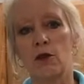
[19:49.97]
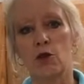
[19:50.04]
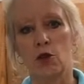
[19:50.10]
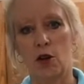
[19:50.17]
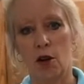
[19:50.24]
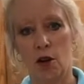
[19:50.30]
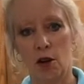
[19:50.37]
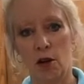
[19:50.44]

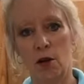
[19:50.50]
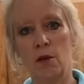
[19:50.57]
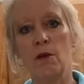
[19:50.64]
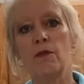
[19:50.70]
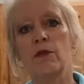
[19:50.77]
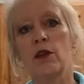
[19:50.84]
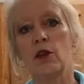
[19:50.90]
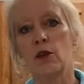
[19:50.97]
Those are
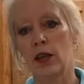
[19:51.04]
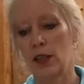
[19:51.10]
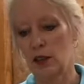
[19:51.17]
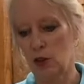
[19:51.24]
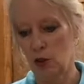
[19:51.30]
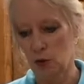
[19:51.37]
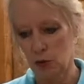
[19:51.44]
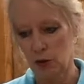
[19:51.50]
all
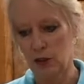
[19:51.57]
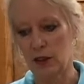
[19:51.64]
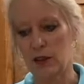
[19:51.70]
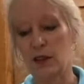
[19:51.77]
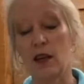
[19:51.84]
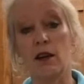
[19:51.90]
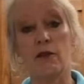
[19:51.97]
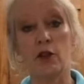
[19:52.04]
great
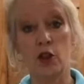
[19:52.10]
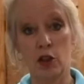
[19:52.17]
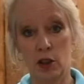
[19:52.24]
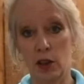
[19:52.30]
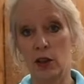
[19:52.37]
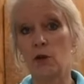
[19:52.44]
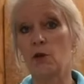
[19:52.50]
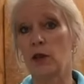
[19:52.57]
sources of
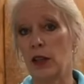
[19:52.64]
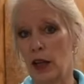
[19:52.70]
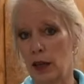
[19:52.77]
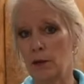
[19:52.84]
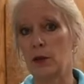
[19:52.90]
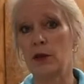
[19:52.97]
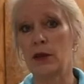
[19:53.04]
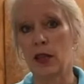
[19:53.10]
good,
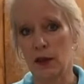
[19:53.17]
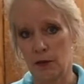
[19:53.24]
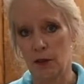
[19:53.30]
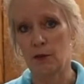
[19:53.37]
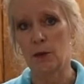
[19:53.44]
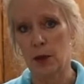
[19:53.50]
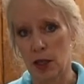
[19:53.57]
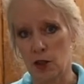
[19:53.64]
reliable,
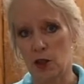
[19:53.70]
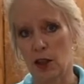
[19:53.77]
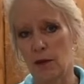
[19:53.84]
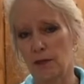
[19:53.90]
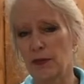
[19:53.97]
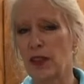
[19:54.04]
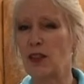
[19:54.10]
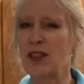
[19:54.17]
safe
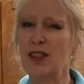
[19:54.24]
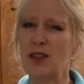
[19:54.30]
information.